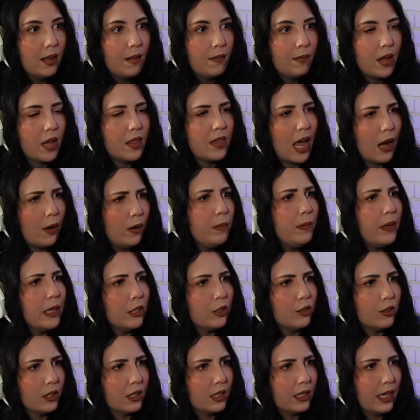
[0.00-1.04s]
And that would be
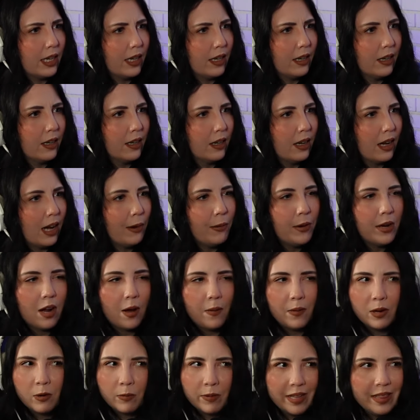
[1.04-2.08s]
interesting. I would not
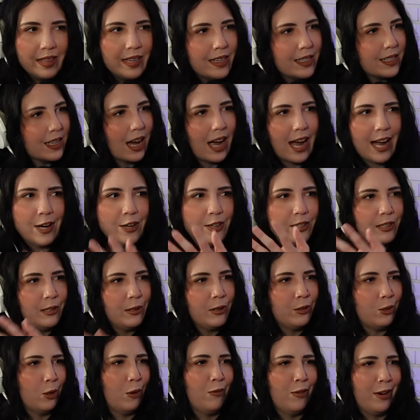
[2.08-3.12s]
want to read the entire
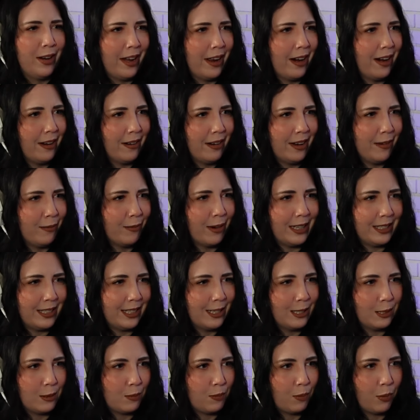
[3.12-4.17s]
series over again in
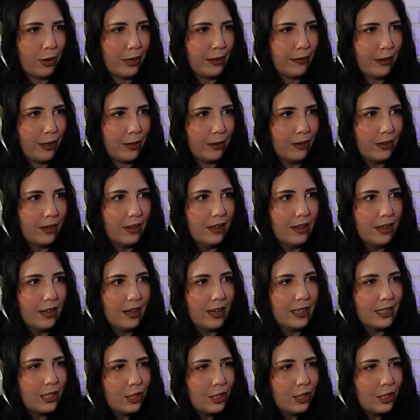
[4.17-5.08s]
Rhysand's point of view because